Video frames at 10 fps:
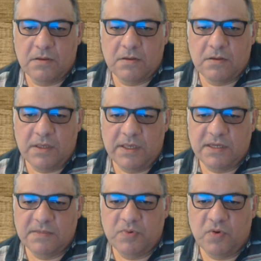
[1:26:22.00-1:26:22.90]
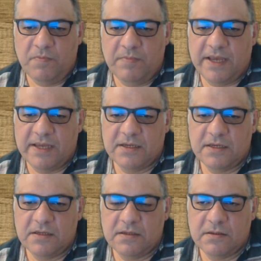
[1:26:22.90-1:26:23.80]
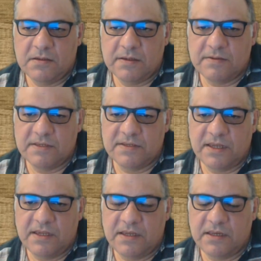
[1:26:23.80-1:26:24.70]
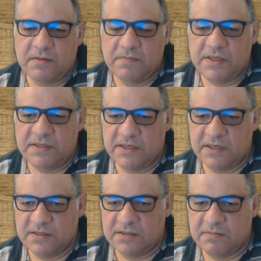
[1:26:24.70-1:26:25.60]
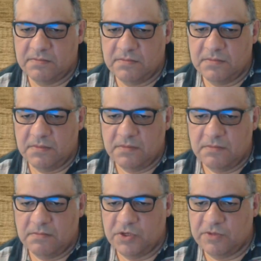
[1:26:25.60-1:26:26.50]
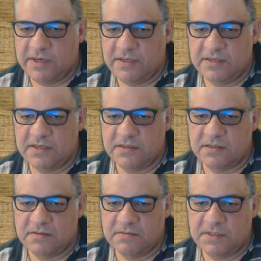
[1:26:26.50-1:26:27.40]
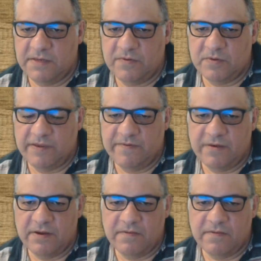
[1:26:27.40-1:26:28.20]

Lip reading: And get his pawn back. How's this ending? b6, bishop a6, c4, d5.